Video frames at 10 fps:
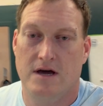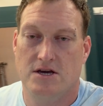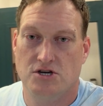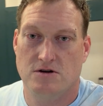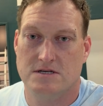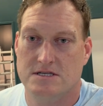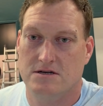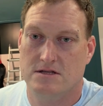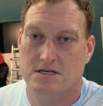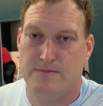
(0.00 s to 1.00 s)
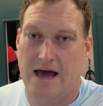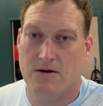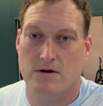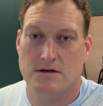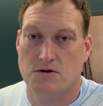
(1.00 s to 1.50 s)
issue is still this back
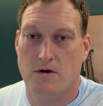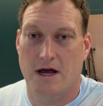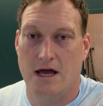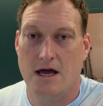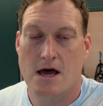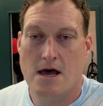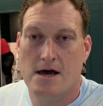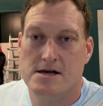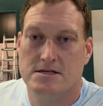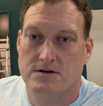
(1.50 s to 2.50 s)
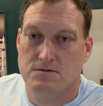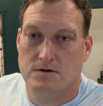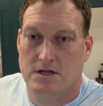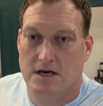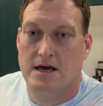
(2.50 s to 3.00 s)
wall's gray. So it's
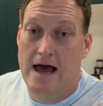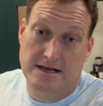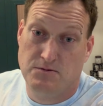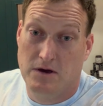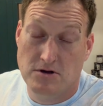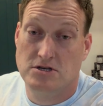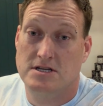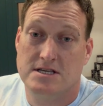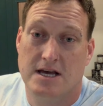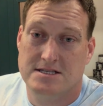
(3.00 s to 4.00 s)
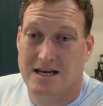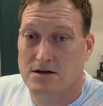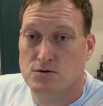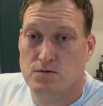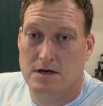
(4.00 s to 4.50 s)
really, as we originally discussed, like
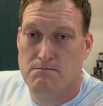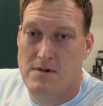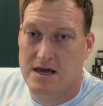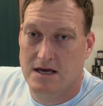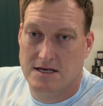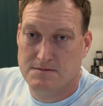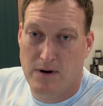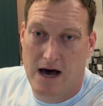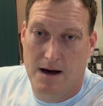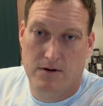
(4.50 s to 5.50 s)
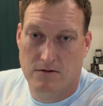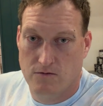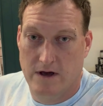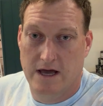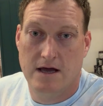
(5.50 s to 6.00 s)
it's really making this pop
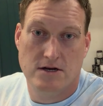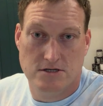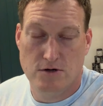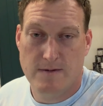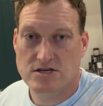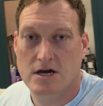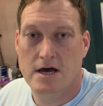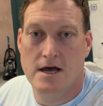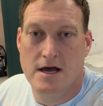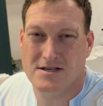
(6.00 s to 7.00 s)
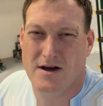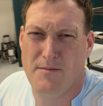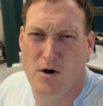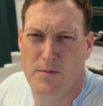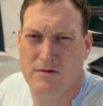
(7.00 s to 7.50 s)
way too much. So I'm
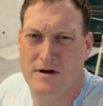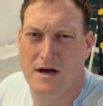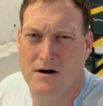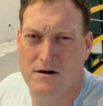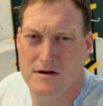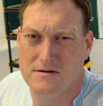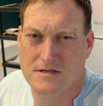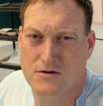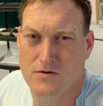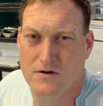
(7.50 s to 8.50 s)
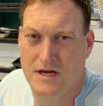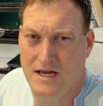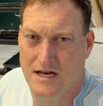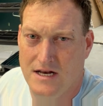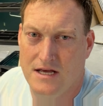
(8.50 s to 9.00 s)
hoping when it all goes
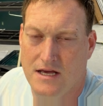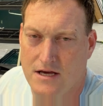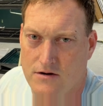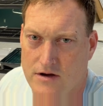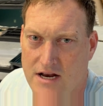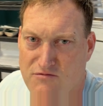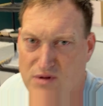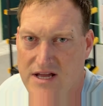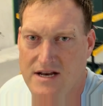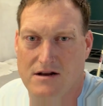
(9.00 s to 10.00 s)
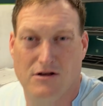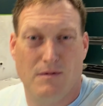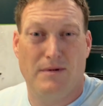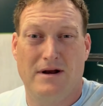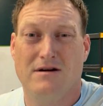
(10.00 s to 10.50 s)
green, it'll kind of blend in a little bit
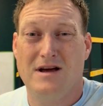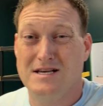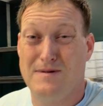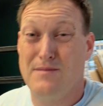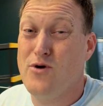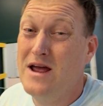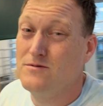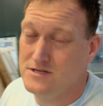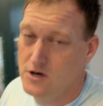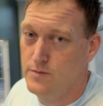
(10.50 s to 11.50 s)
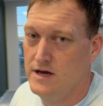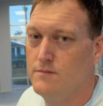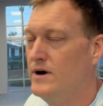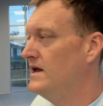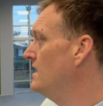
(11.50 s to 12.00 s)
better, as my brain was hoping. But